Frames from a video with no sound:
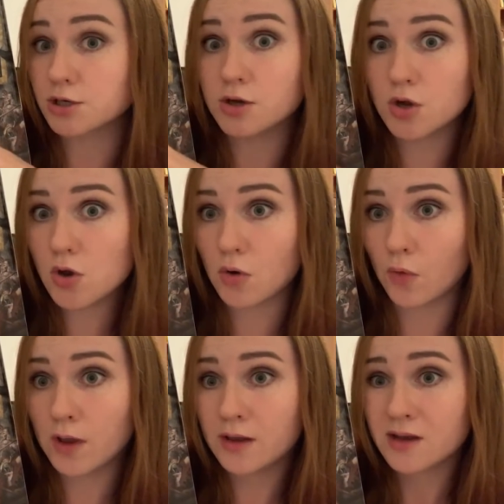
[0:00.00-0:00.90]

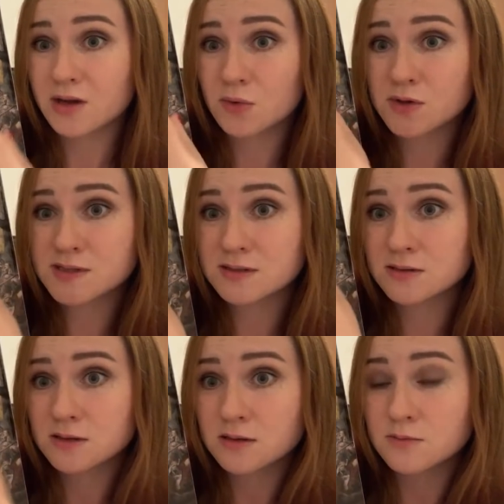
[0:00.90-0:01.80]
No, it was a
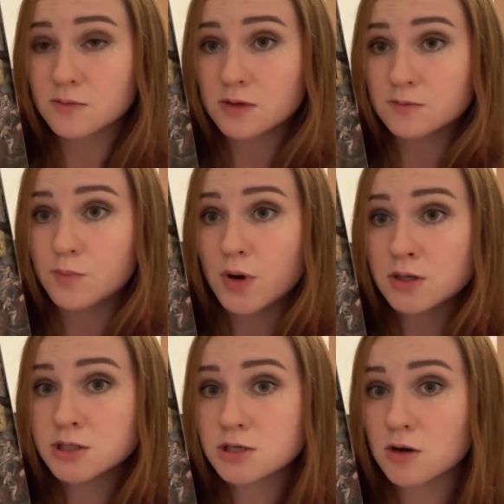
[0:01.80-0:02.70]

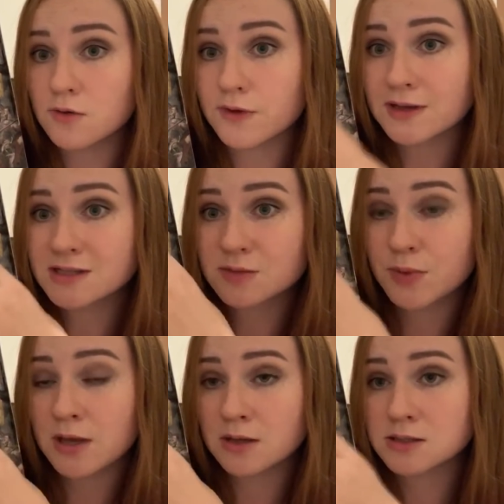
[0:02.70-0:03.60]
bunch of
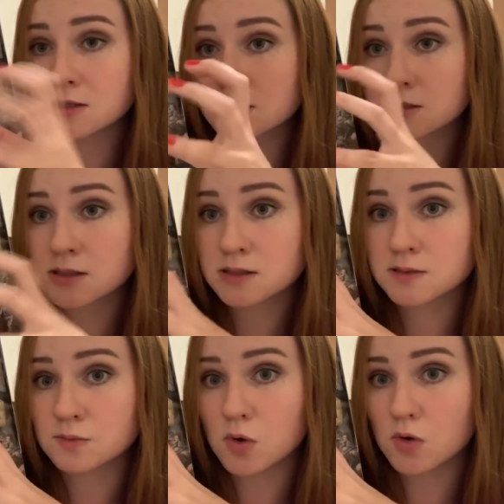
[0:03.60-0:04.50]
independent
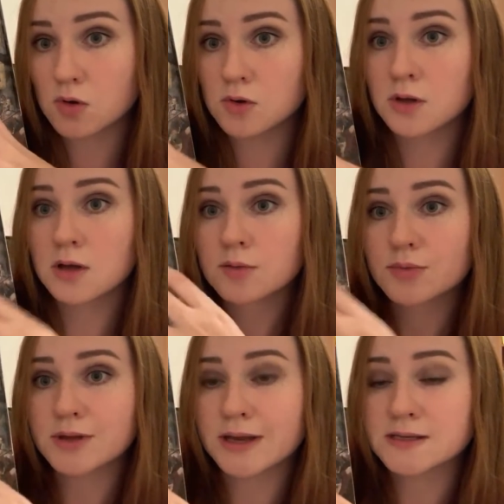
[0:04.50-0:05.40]
small
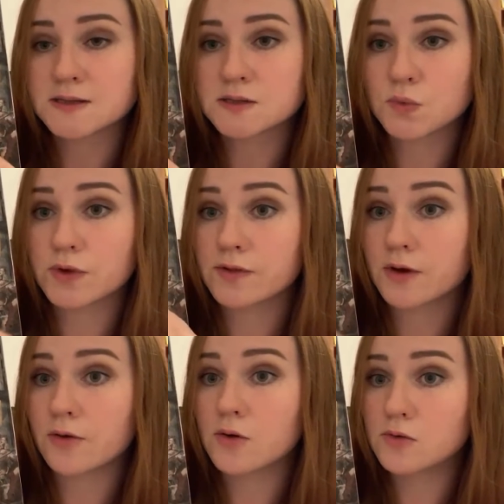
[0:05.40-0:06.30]
places with
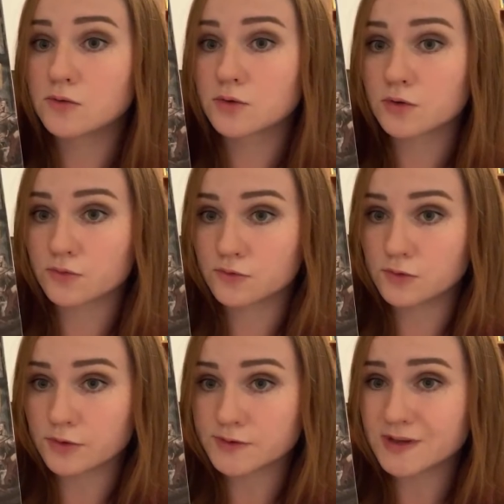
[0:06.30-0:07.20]
their own
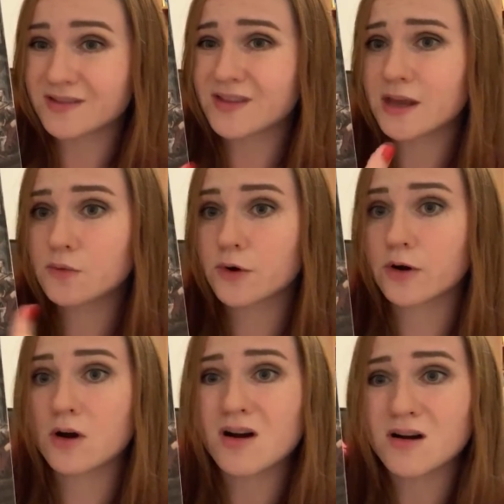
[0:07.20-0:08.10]
rulers, and they were
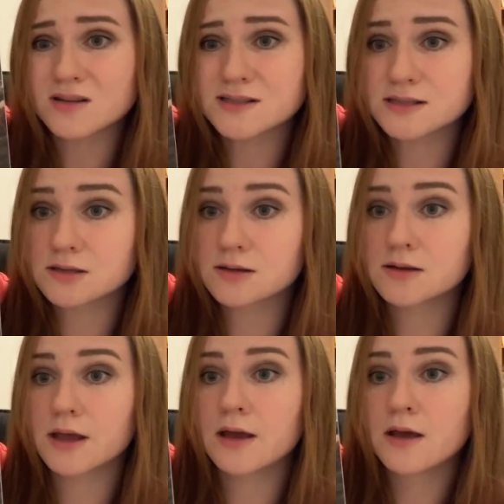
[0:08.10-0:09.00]

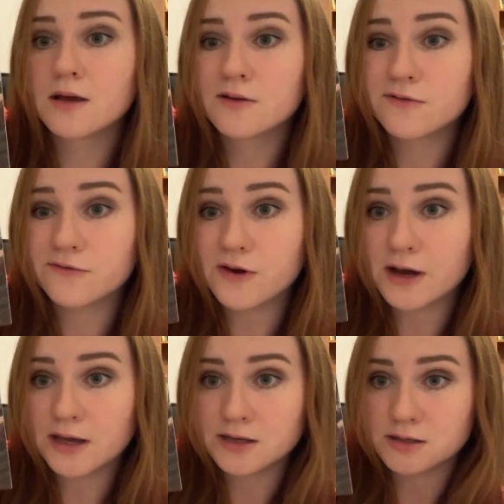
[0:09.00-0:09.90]
constantly
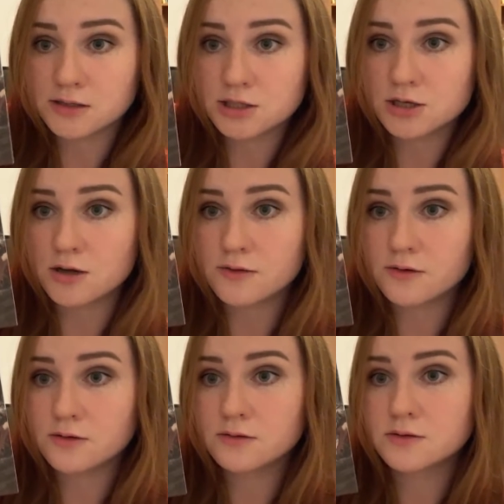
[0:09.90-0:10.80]
fighting each
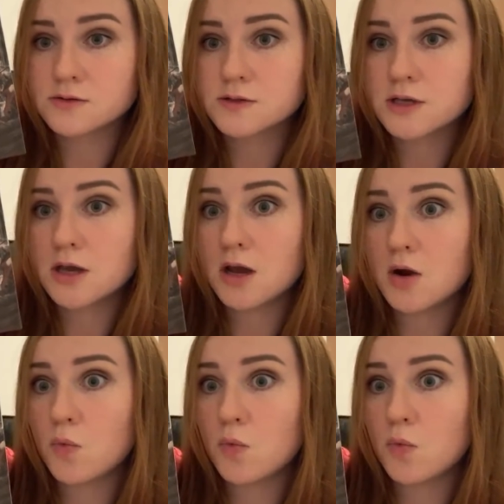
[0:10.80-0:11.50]
other, you see.